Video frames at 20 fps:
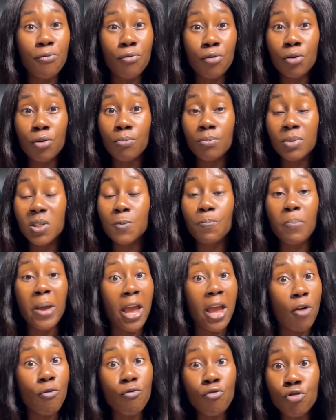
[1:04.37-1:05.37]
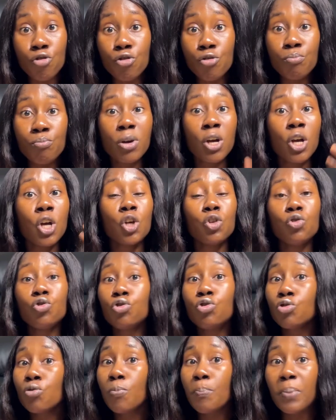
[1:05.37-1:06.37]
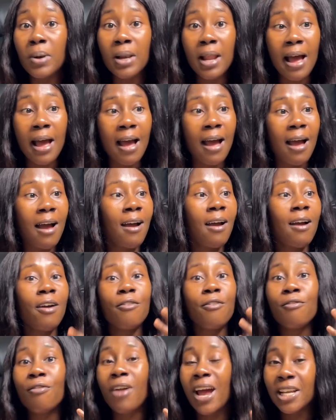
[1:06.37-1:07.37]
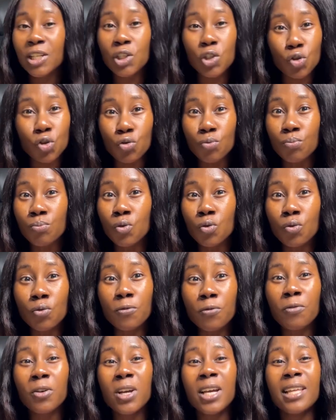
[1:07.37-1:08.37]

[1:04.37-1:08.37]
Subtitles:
Room, Spare Room, Zoopla, Right to Move.